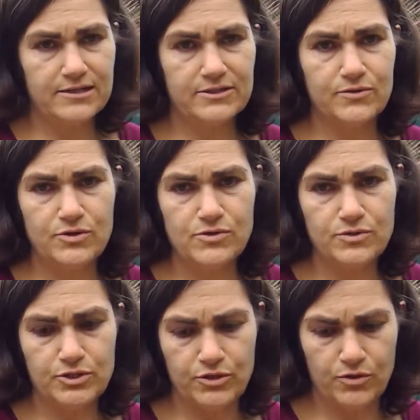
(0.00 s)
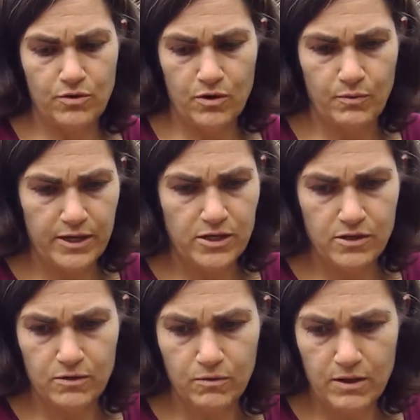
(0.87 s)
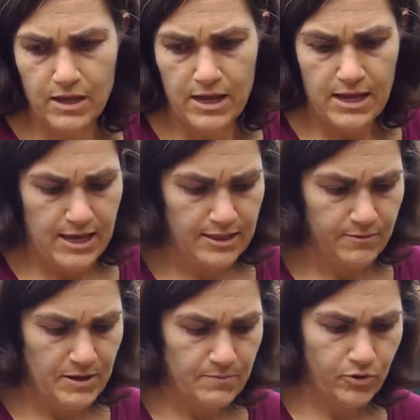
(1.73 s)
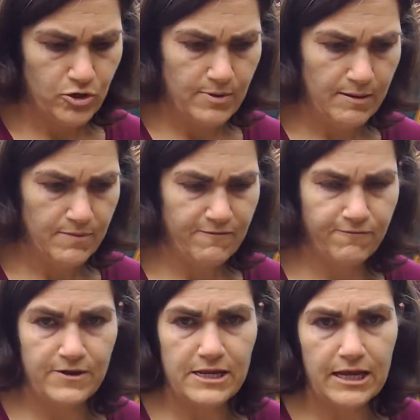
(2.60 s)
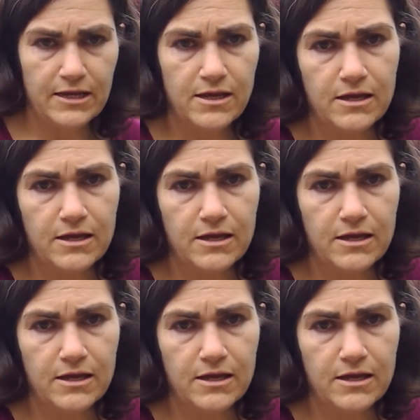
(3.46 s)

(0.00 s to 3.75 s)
So you do what you and the people you might be feeding